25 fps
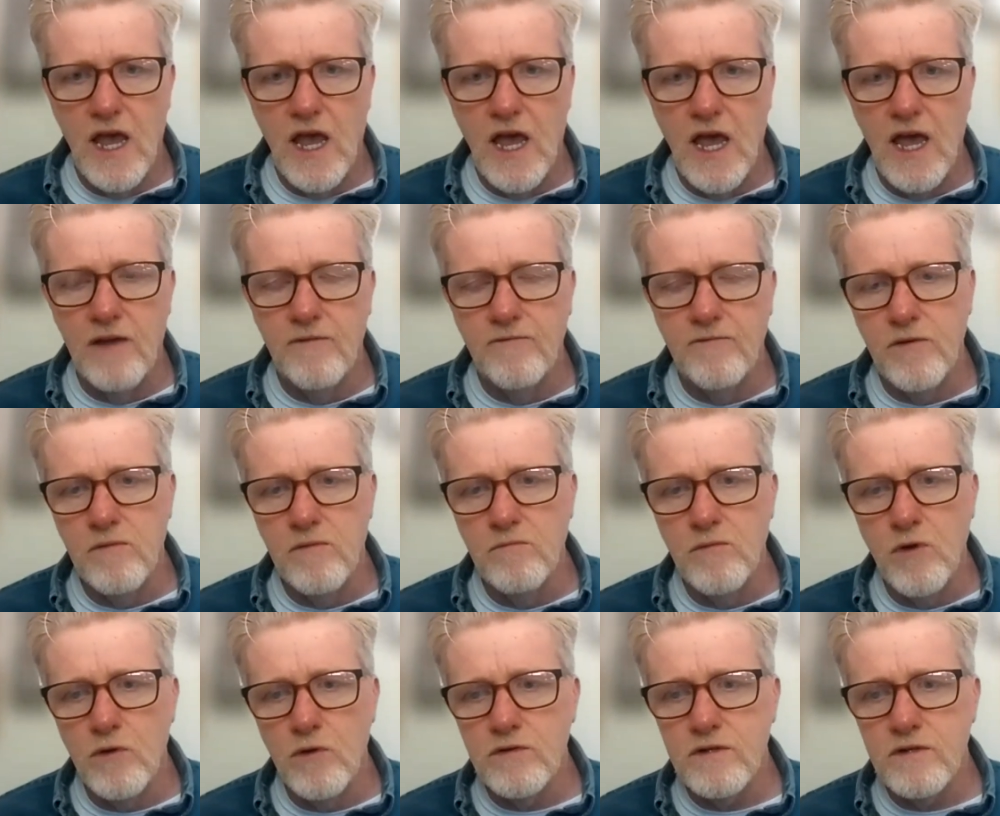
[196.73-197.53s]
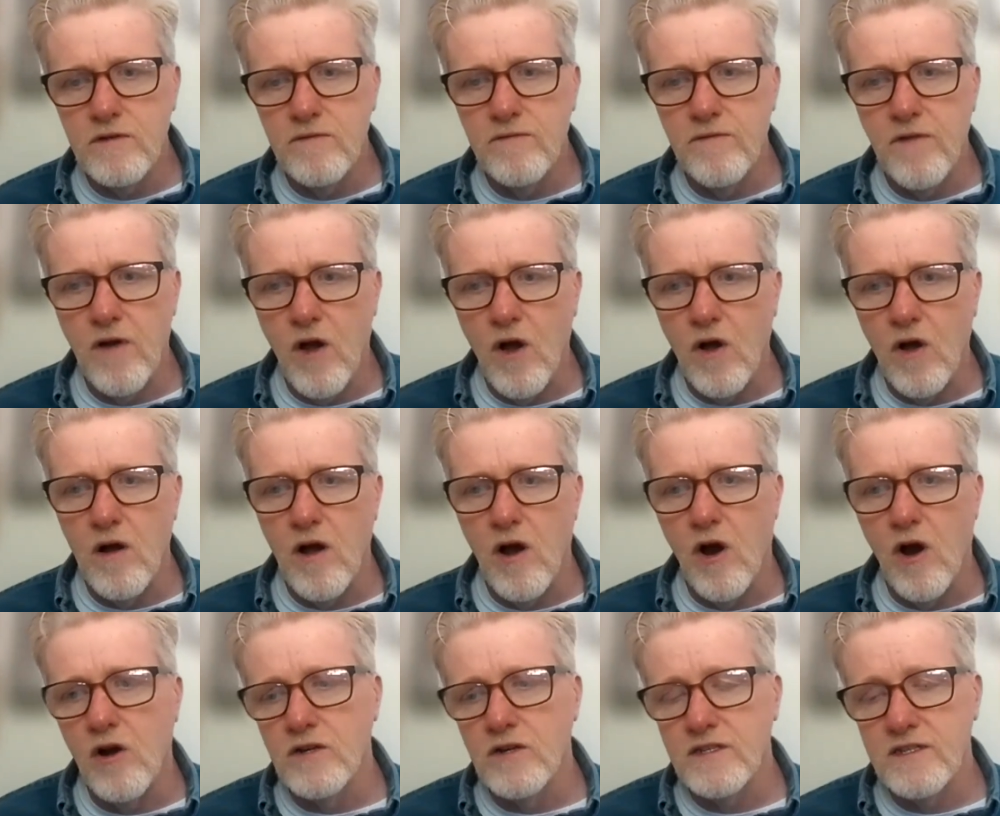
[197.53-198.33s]
And for most of
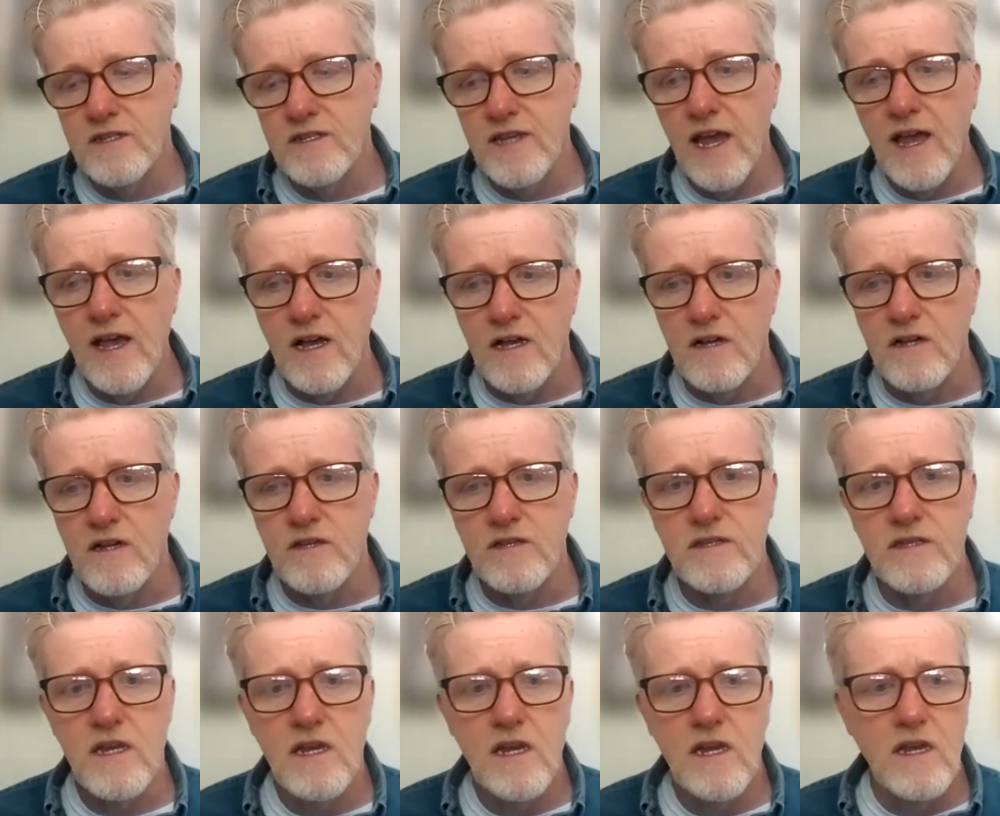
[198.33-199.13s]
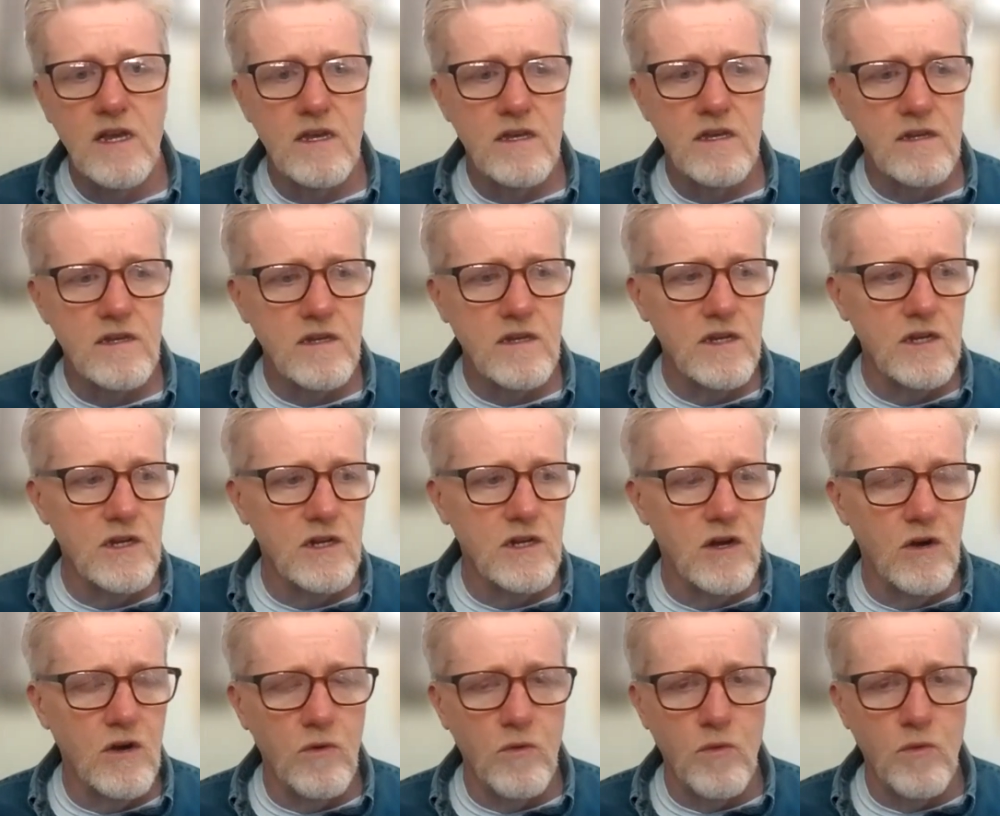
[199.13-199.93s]
our sales, you
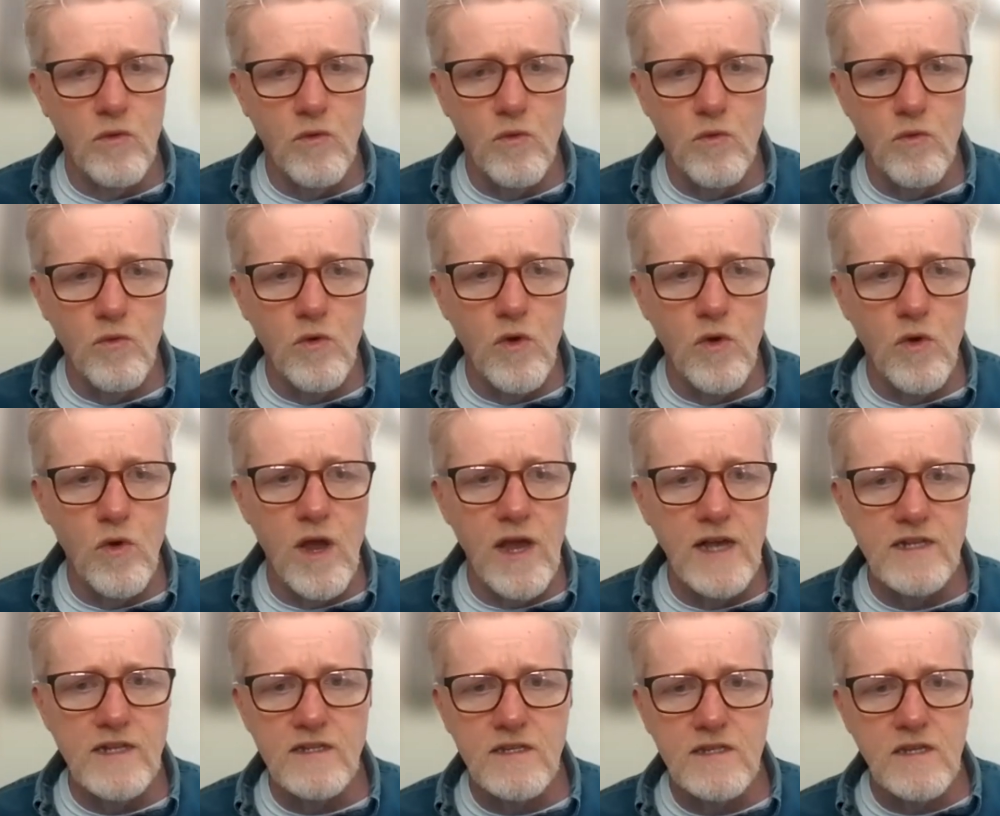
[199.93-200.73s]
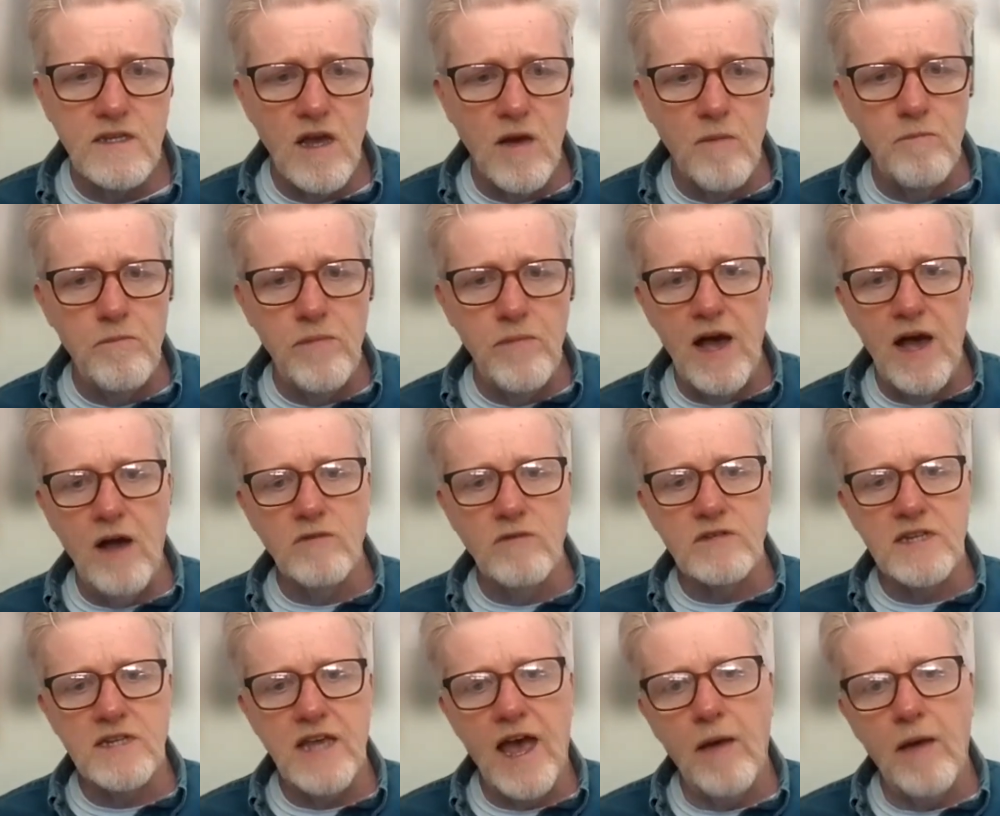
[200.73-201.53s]
know, it's
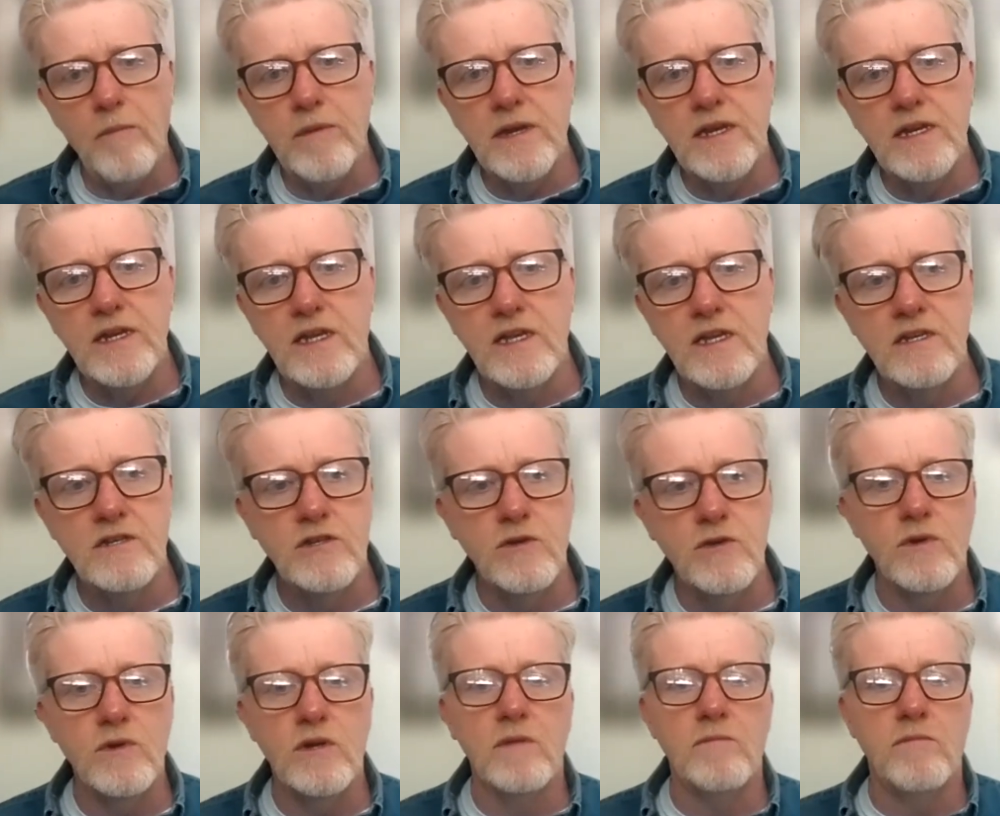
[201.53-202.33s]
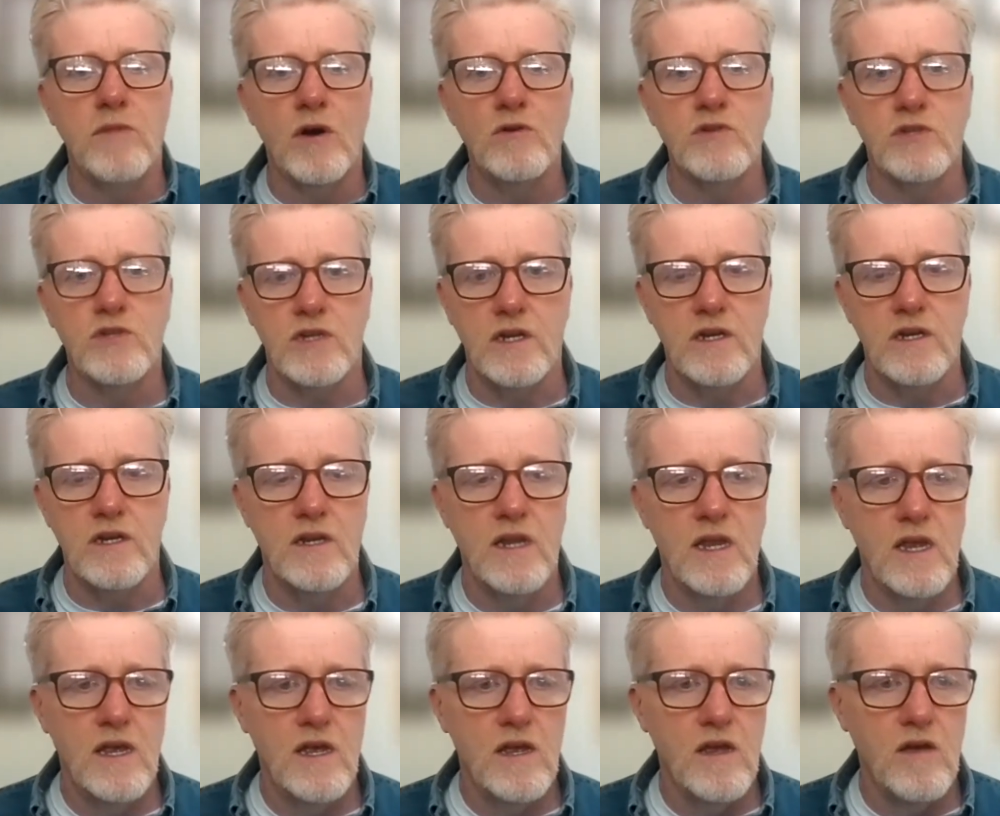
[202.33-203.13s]
about tapping into an emotion,
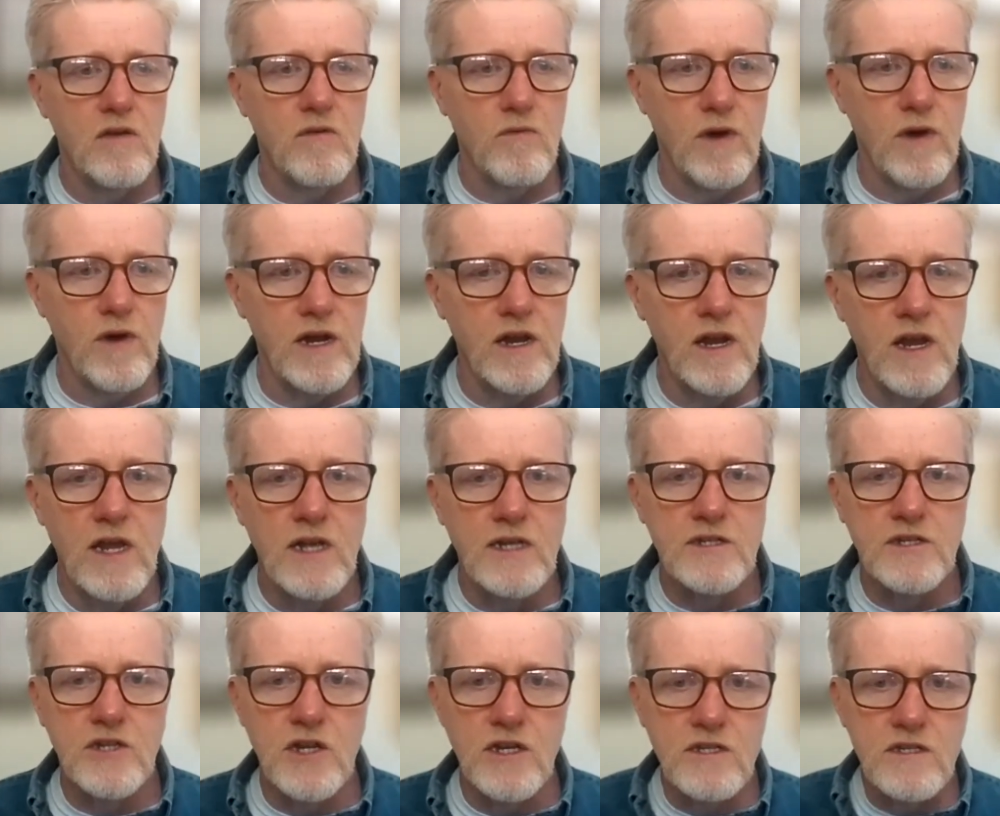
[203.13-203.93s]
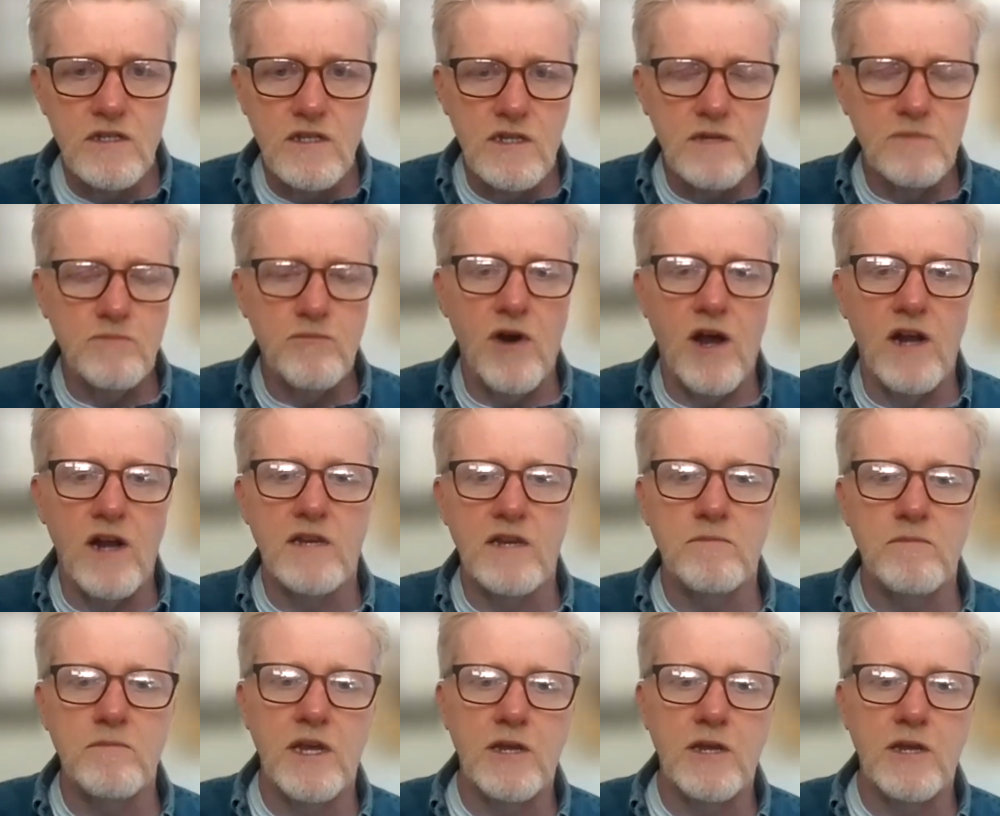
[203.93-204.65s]
right? Does this product yes.